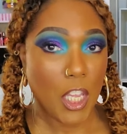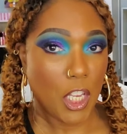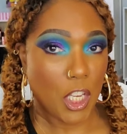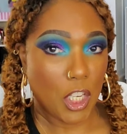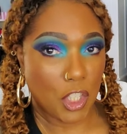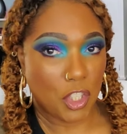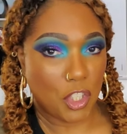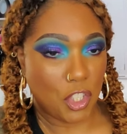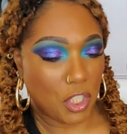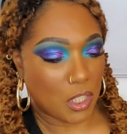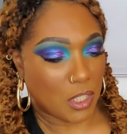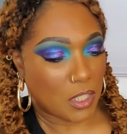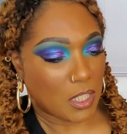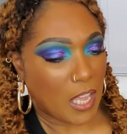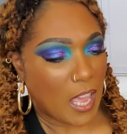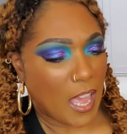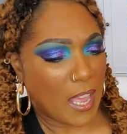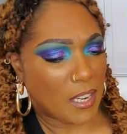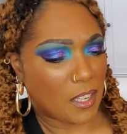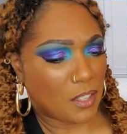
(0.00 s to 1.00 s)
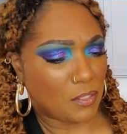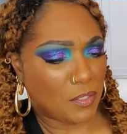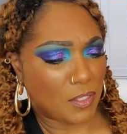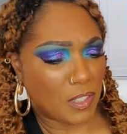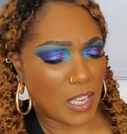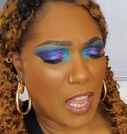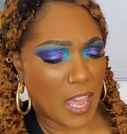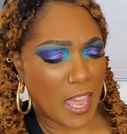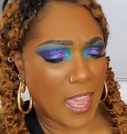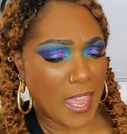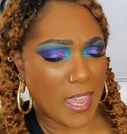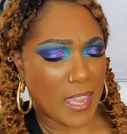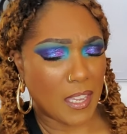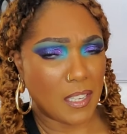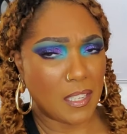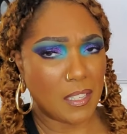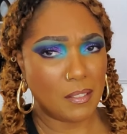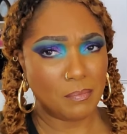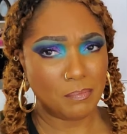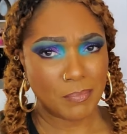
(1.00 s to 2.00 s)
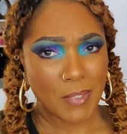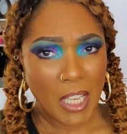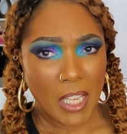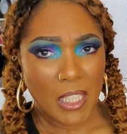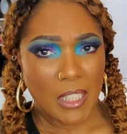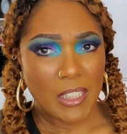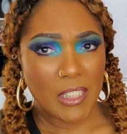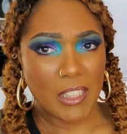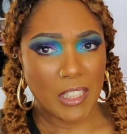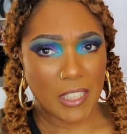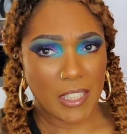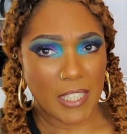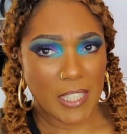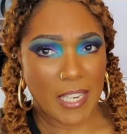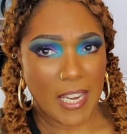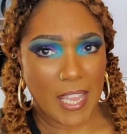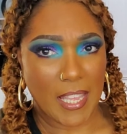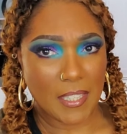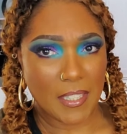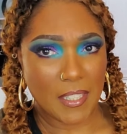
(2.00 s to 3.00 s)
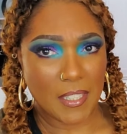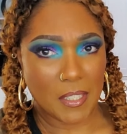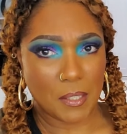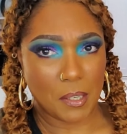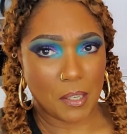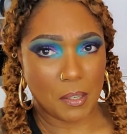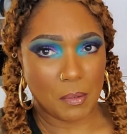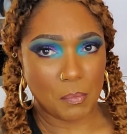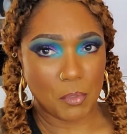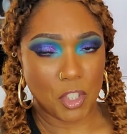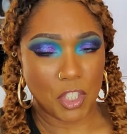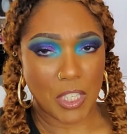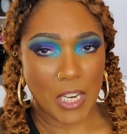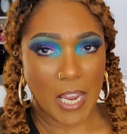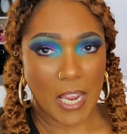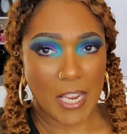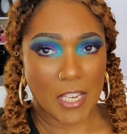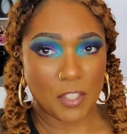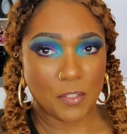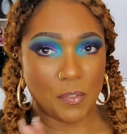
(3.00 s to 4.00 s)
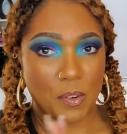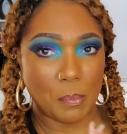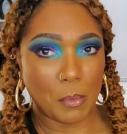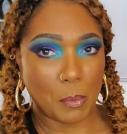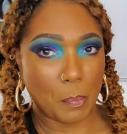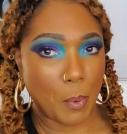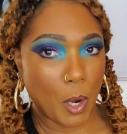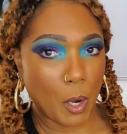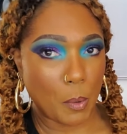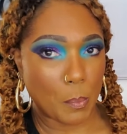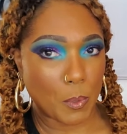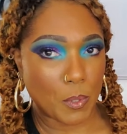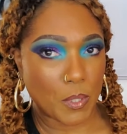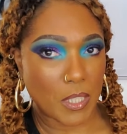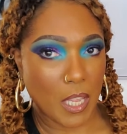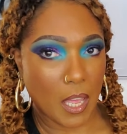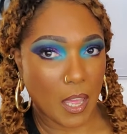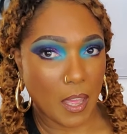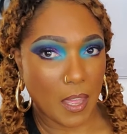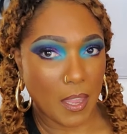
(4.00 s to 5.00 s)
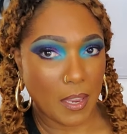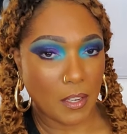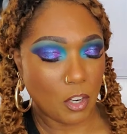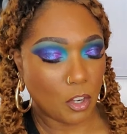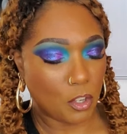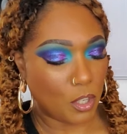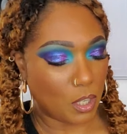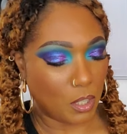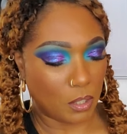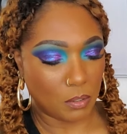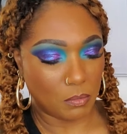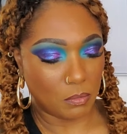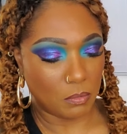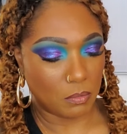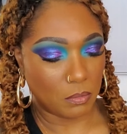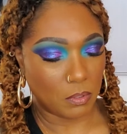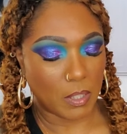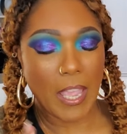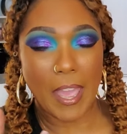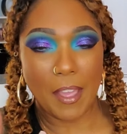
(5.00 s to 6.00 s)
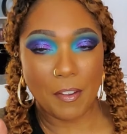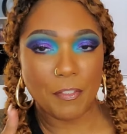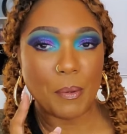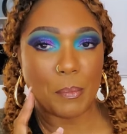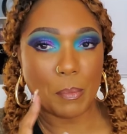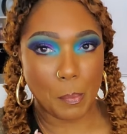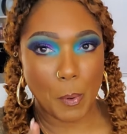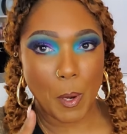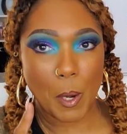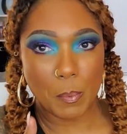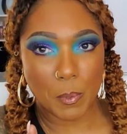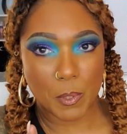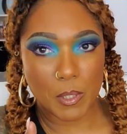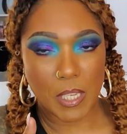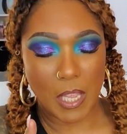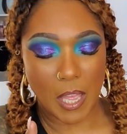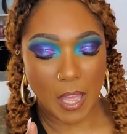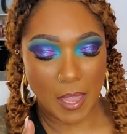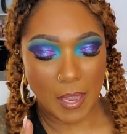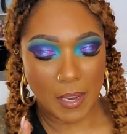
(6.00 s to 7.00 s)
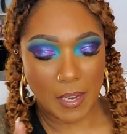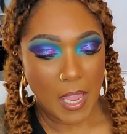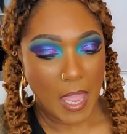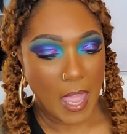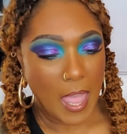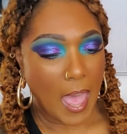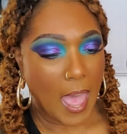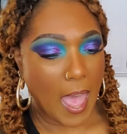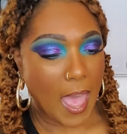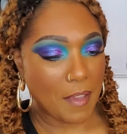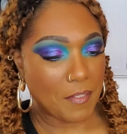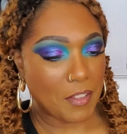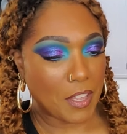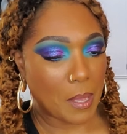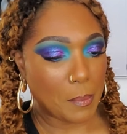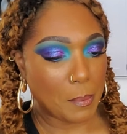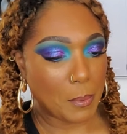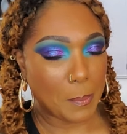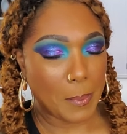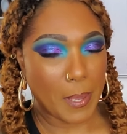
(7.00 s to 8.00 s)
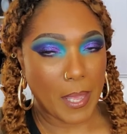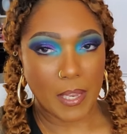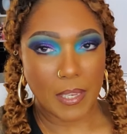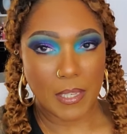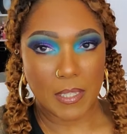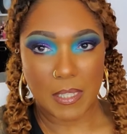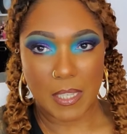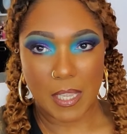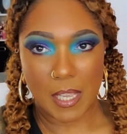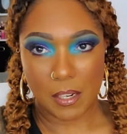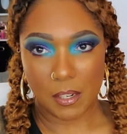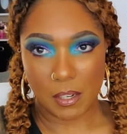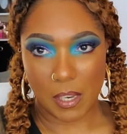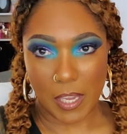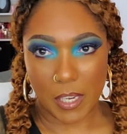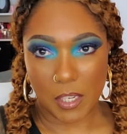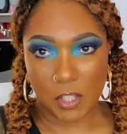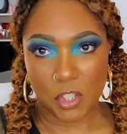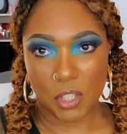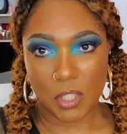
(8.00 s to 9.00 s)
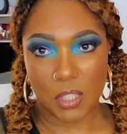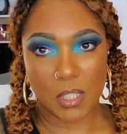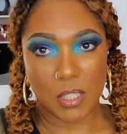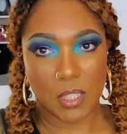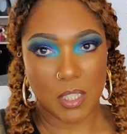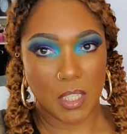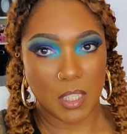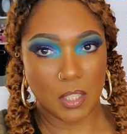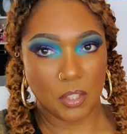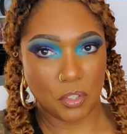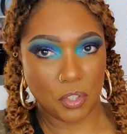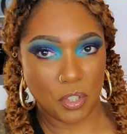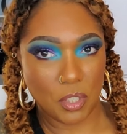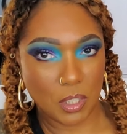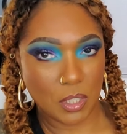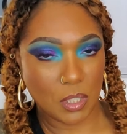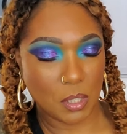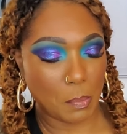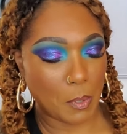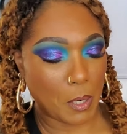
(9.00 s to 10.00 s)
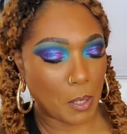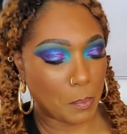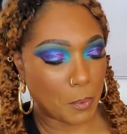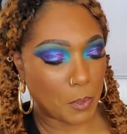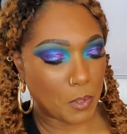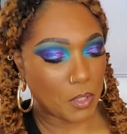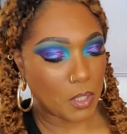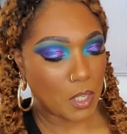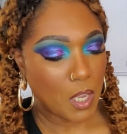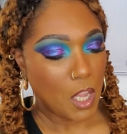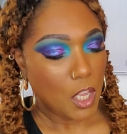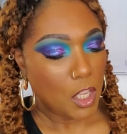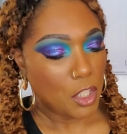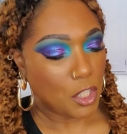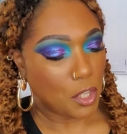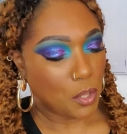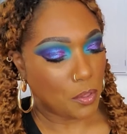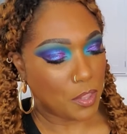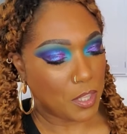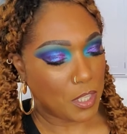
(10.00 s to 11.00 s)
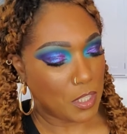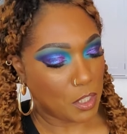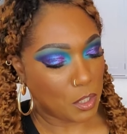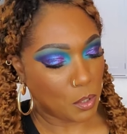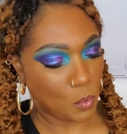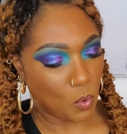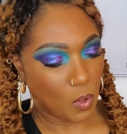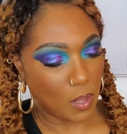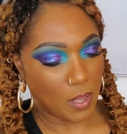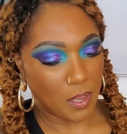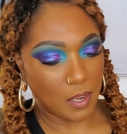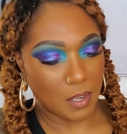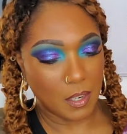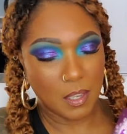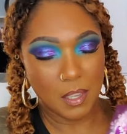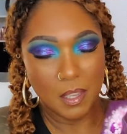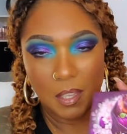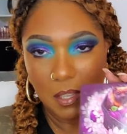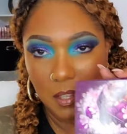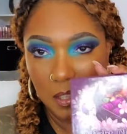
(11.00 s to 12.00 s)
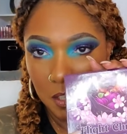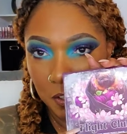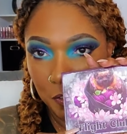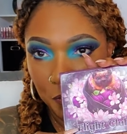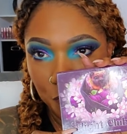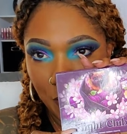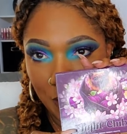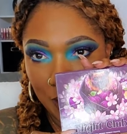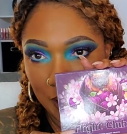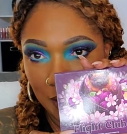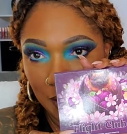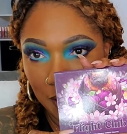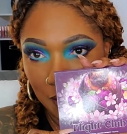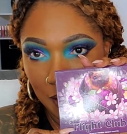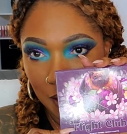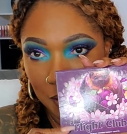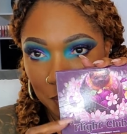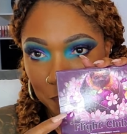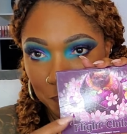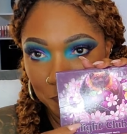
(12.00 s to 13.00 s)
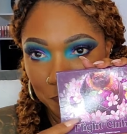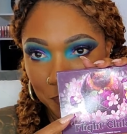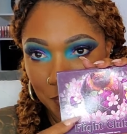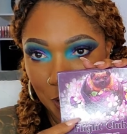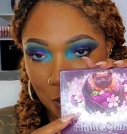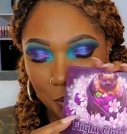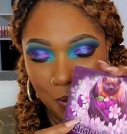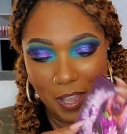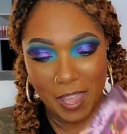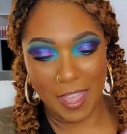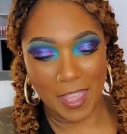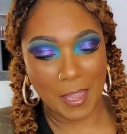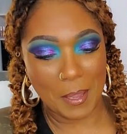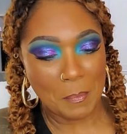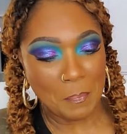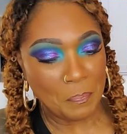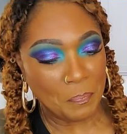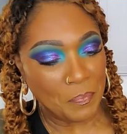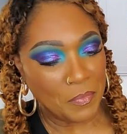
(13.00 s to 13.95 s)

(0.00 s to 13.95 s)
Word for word: is just kind of like looking at some shades from the purple side, or no, yeah, from the purple side. I have a couple palettes that are like just the teals, just the purples. So this one, the Fight Club, okay?